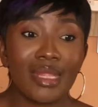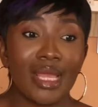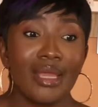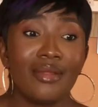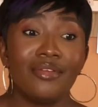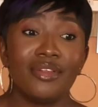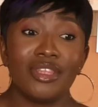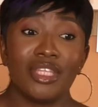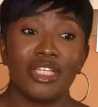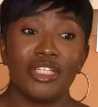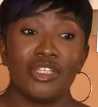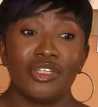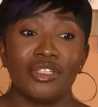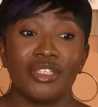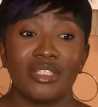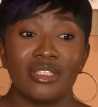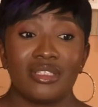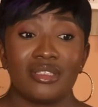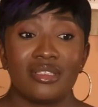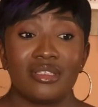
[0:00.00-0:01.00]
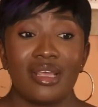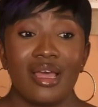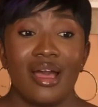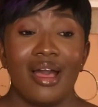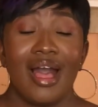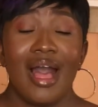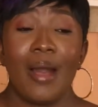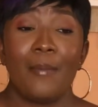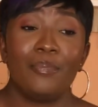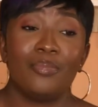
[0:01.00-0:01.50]
everything just
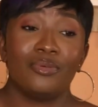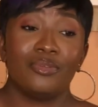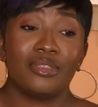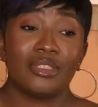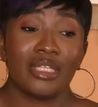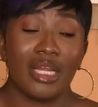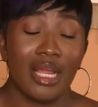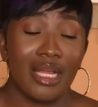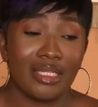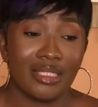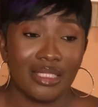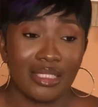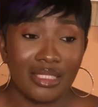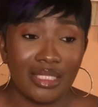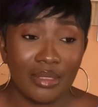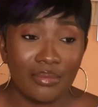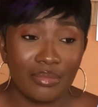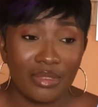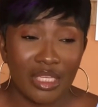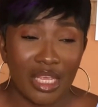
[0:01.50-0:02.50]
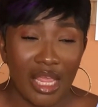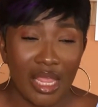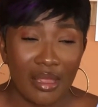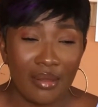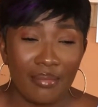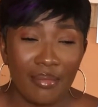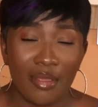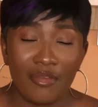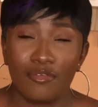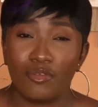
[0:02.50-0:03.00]
happened at the same
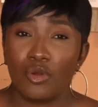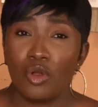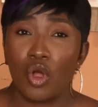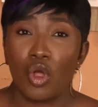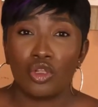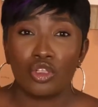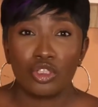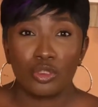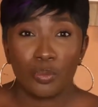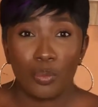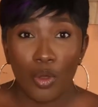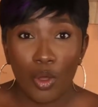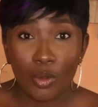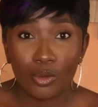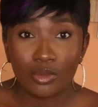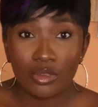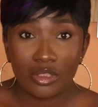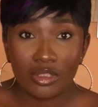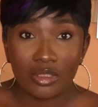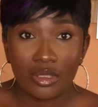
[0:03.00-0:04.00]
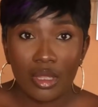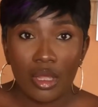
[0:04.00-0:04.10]
time. My phone got spoiled.